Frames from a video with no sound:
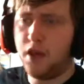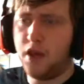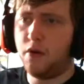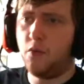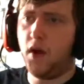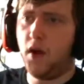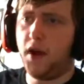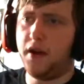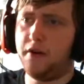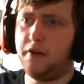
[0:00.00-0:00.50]

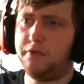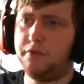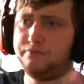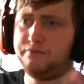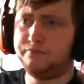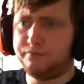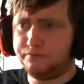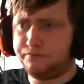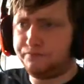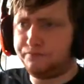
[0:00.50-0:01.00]
Well,
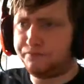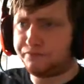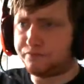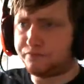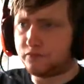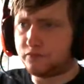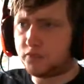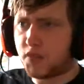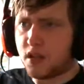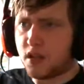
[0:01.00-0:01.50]

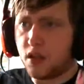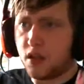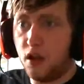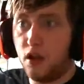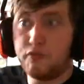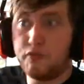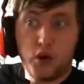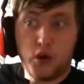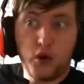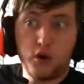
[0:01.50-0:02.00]

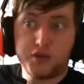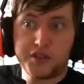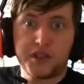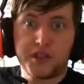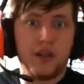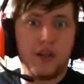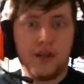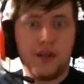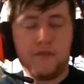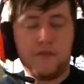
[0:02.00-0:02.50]
of course,
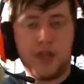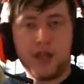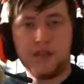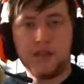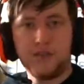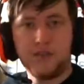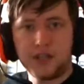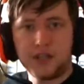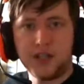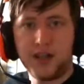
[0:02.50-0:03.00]
in the end
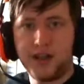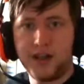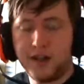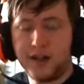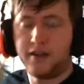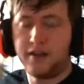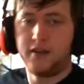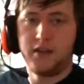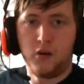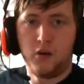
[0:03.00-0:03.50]
of the day,
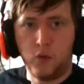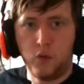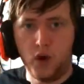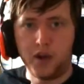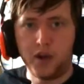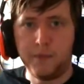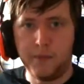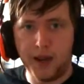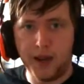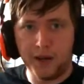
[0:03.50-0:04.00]
you want
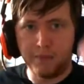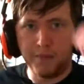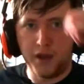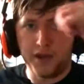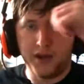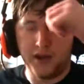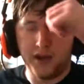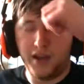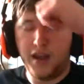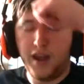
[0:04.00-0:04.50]
to make
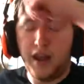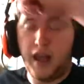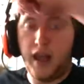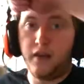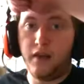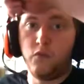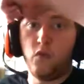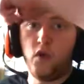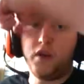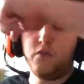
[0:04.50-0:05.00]
money,
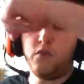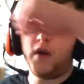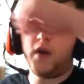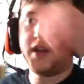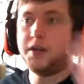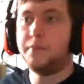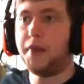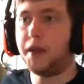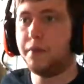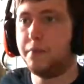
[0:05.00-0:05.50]
and one way to
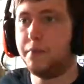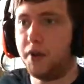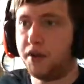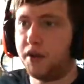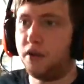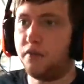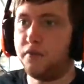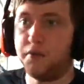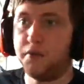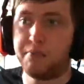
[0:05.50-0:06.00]
make money
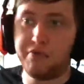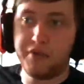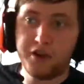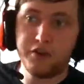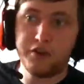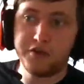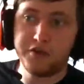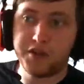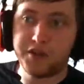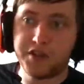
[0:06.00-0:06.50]
off your
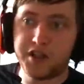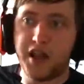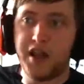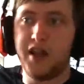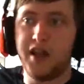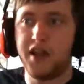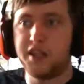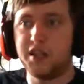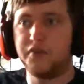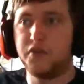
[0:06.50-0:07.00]
pre-orders
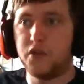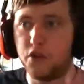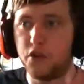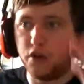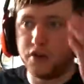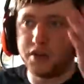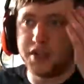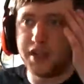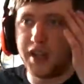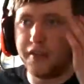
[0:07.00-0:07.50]
is of
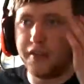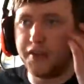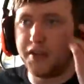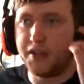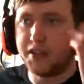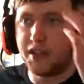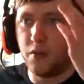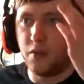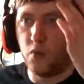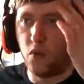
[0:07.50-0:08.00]
course giving
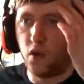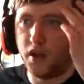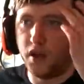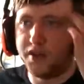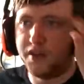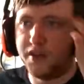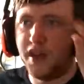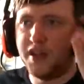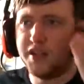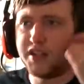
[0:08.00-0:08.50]
someone
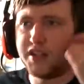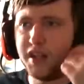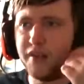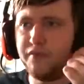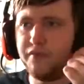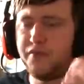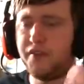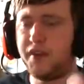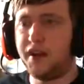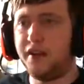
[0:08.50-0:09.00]

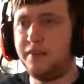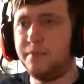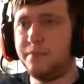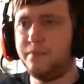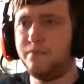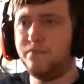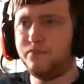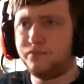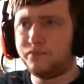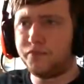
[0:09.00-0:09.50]
something
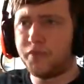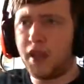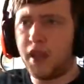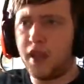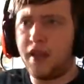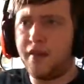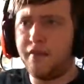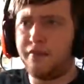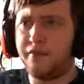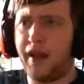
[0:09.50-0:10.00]

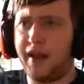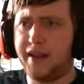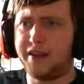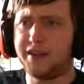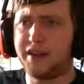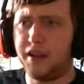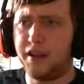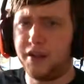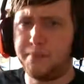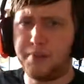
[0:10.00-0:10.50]
that is
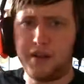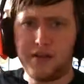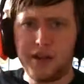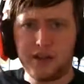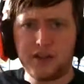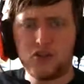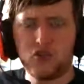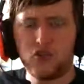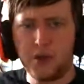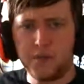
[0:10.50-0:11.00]
going to be
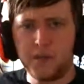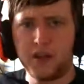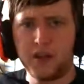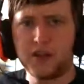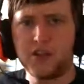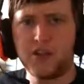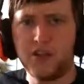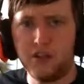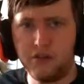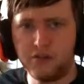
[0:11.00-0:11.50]
extremely
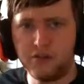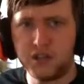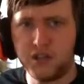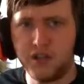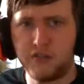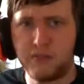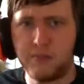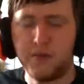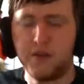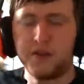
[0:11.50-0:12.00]
exclusive,
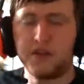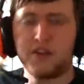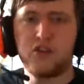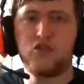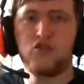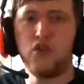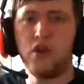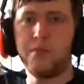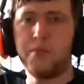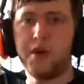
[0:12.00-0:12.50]
but
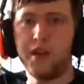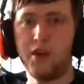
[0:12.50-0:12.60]
extremely